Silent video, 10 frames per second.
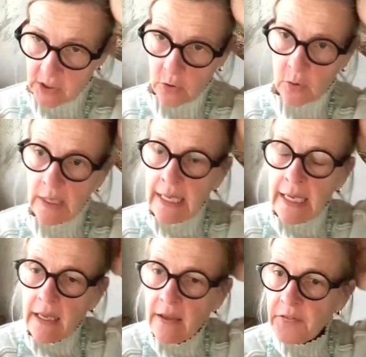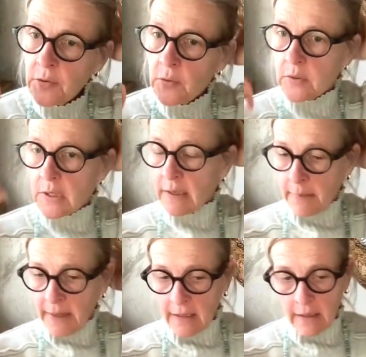So if you, I
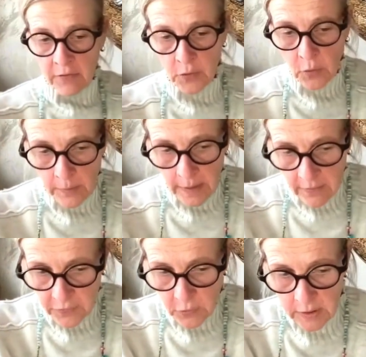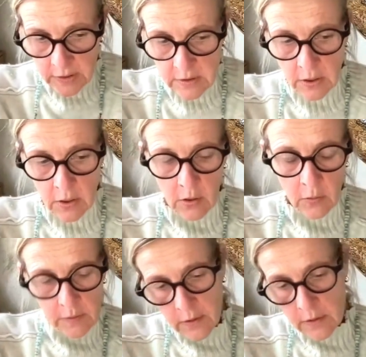mean, a few years
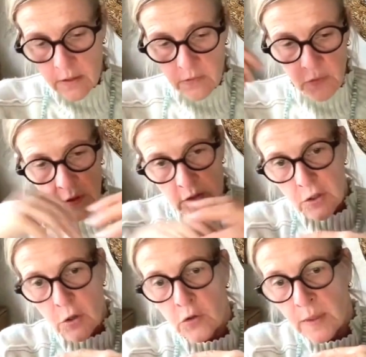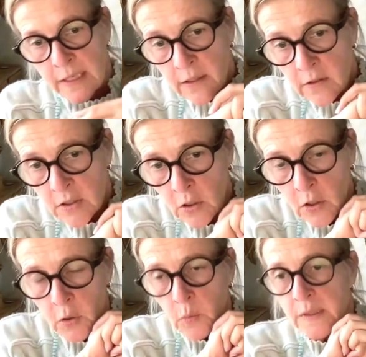ago, no, not a few years ago, 20 years ago,
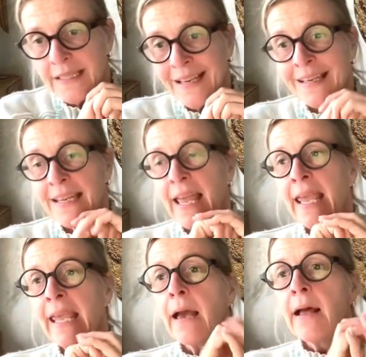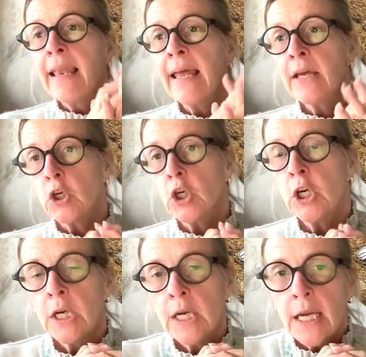you would send a
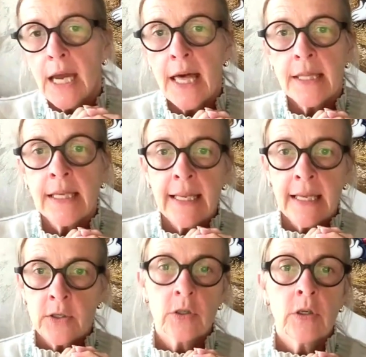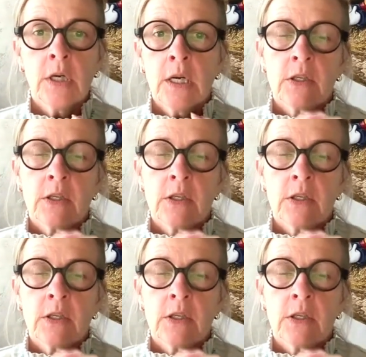letter, and the letter